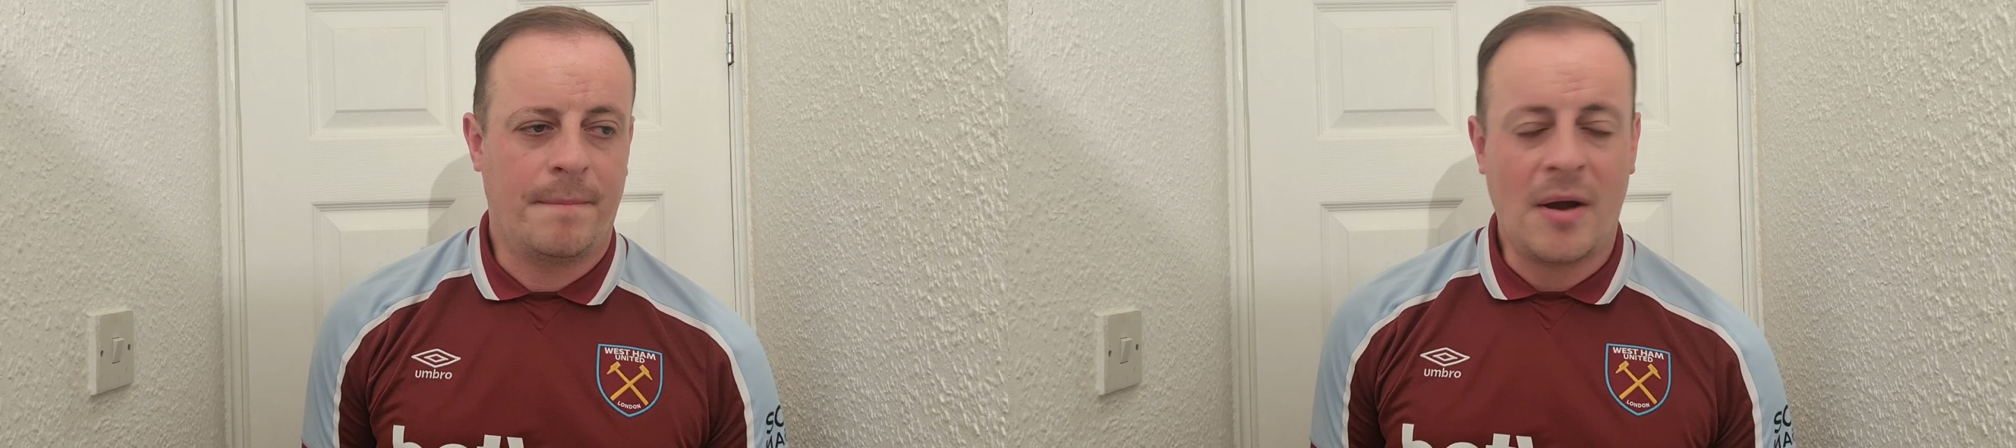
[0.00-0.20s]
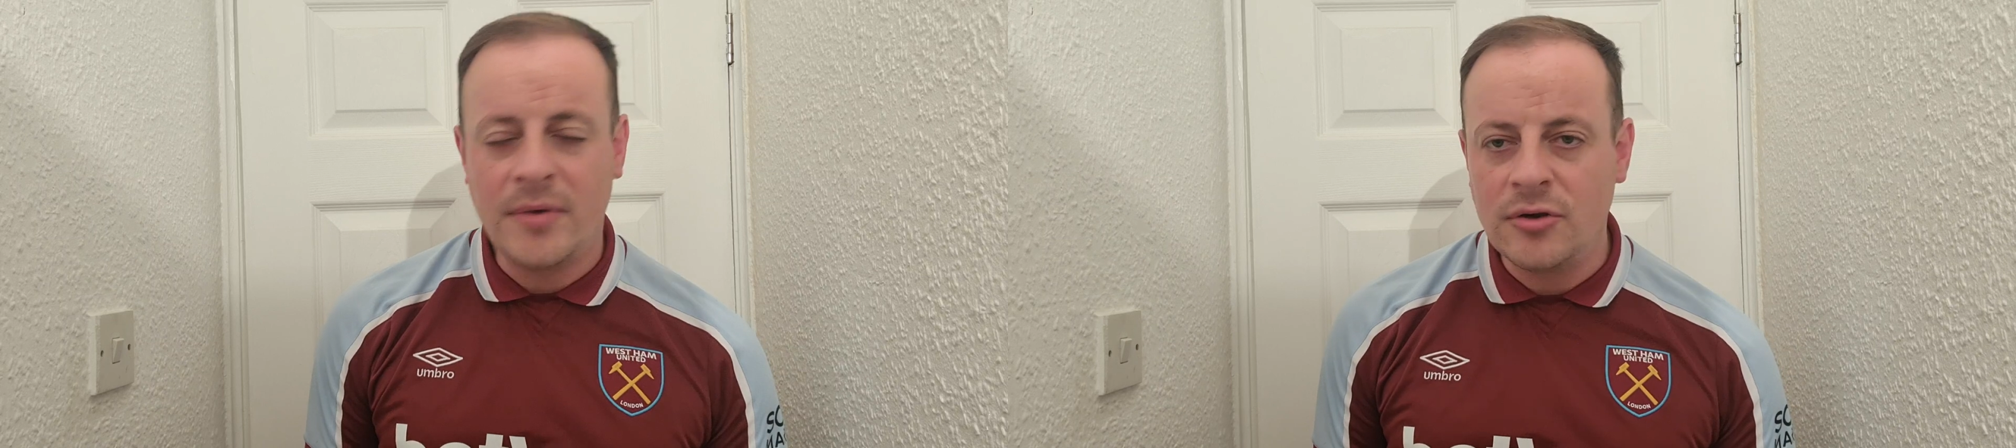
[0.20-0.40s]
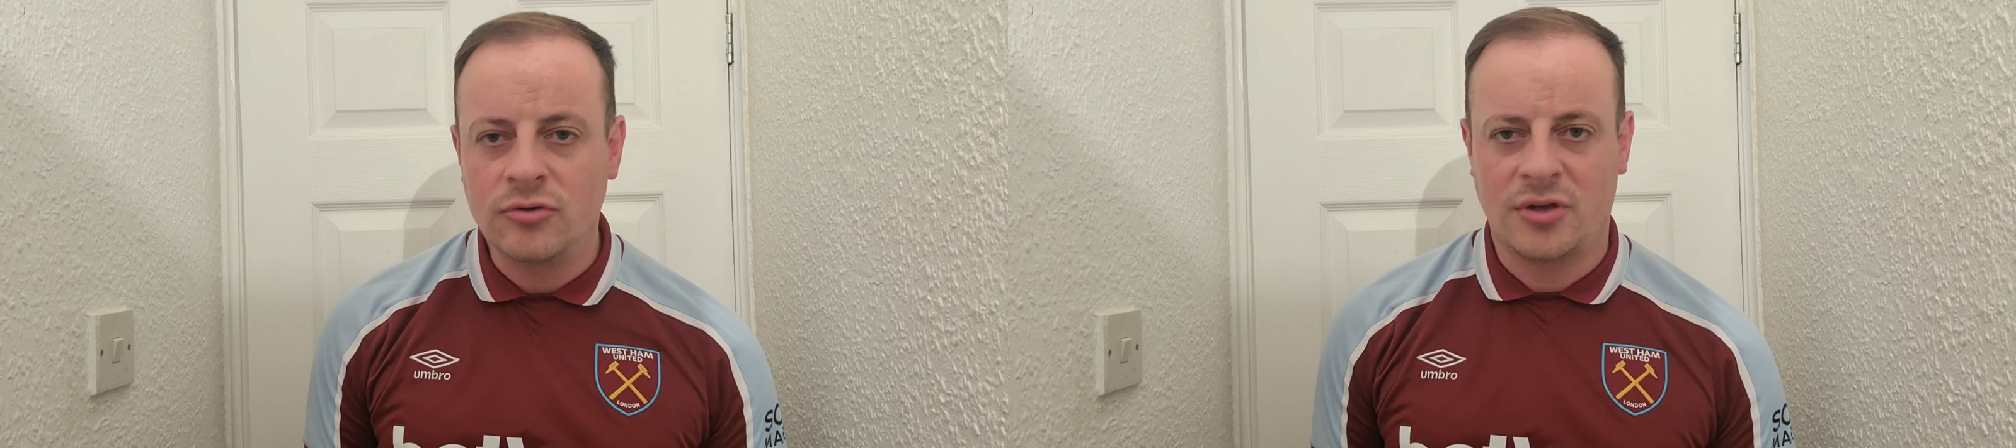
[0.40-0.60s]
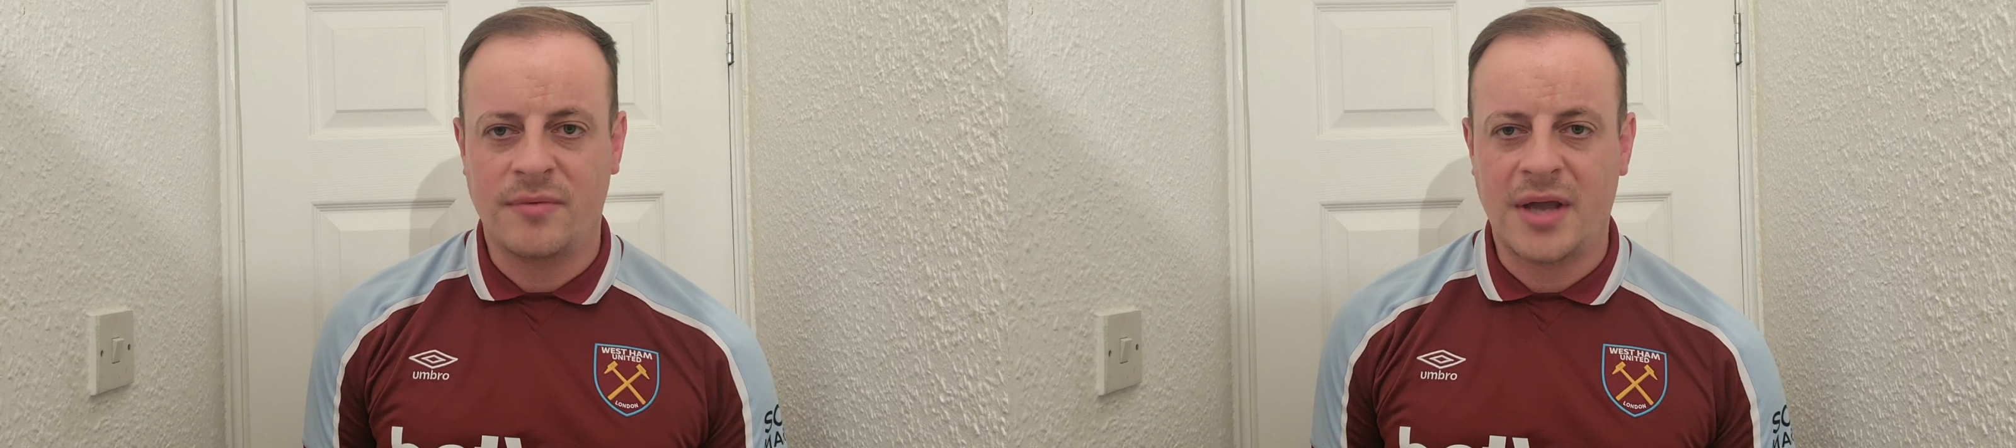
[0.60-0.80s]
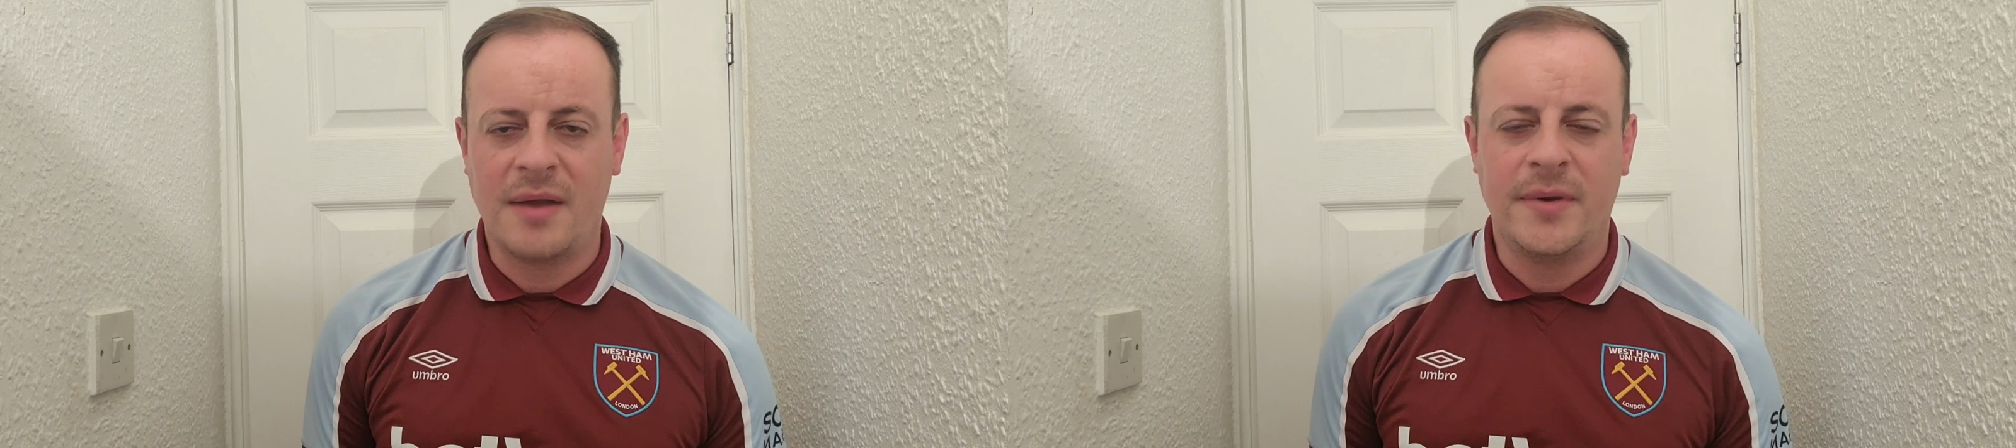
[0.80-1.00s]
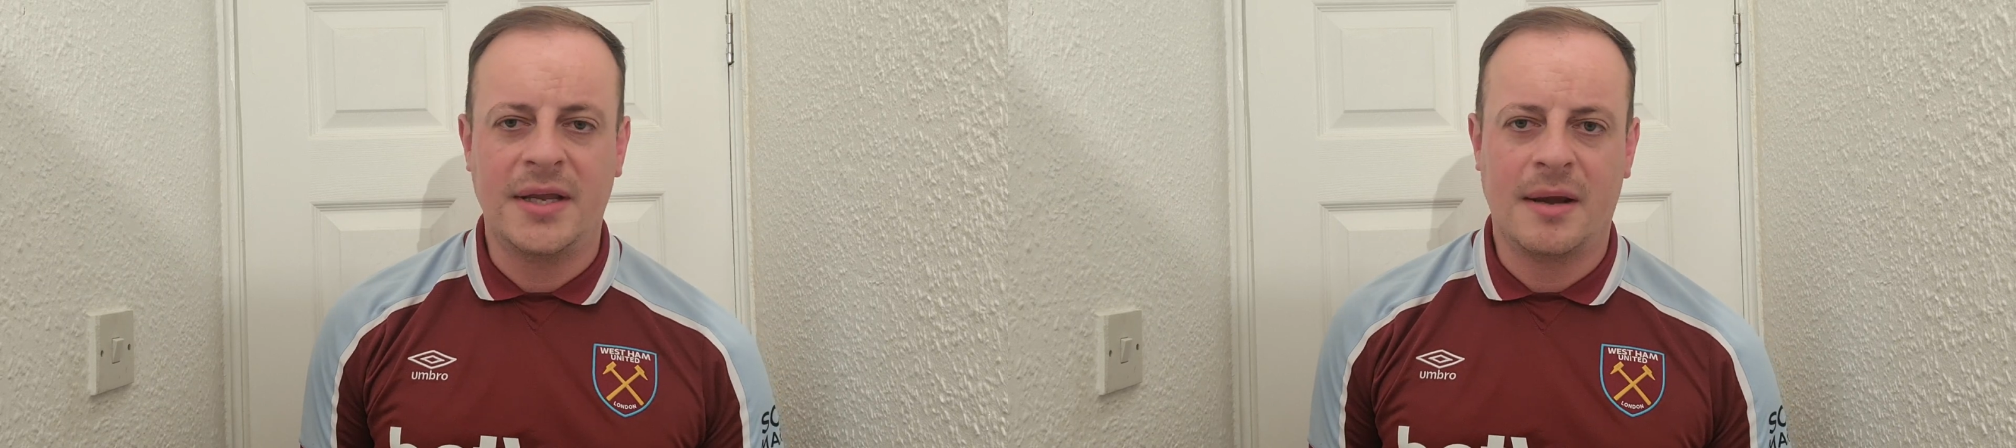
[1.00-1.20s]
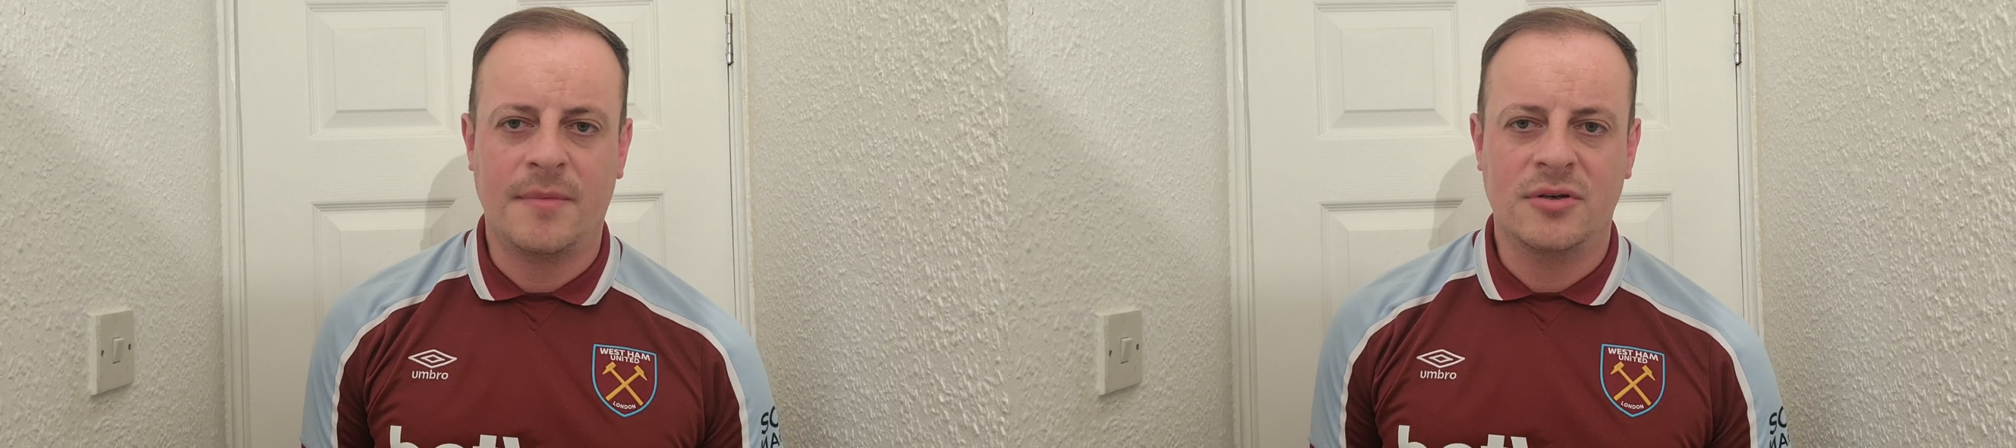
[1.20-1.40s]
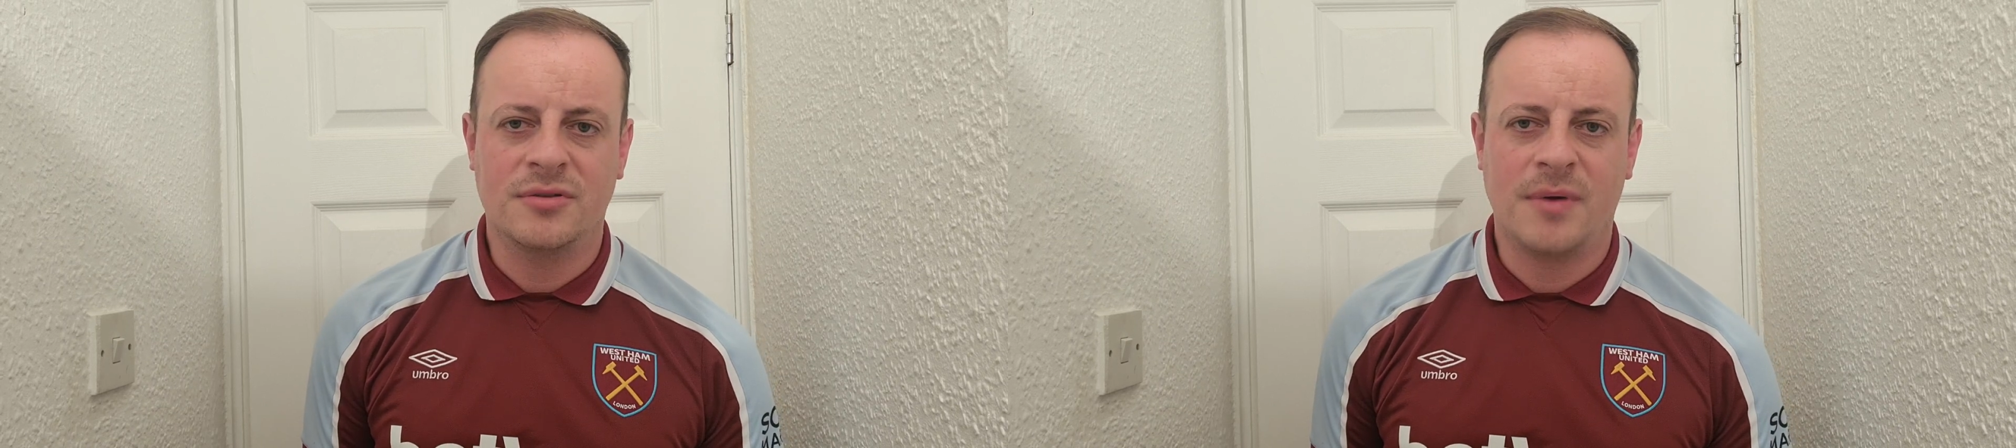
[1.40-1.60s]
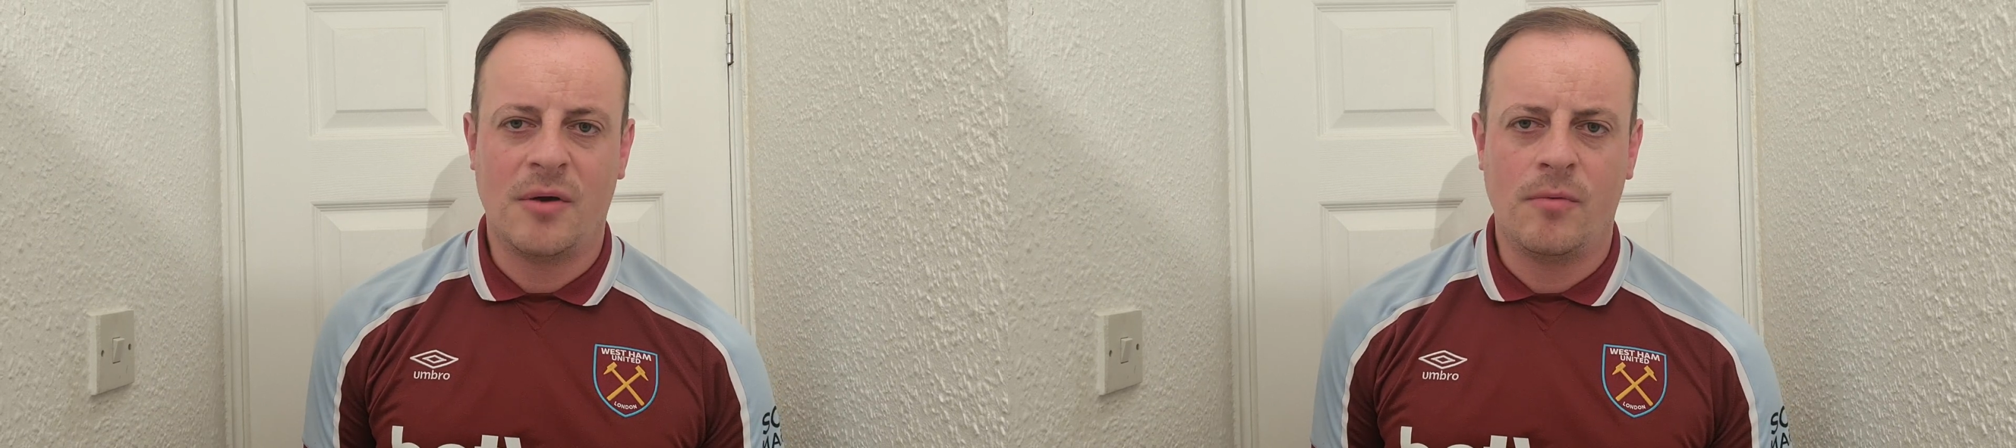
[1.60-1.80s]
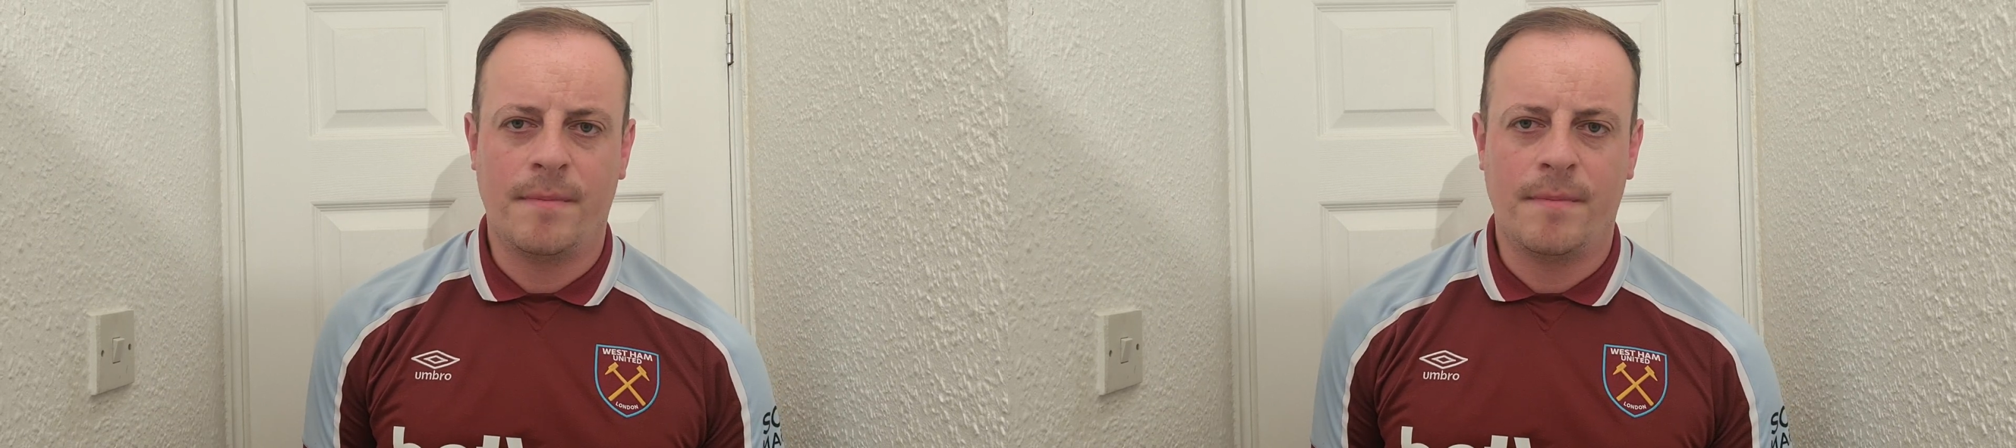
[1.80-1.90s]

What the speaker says: Bowen looked okay when he come on as well.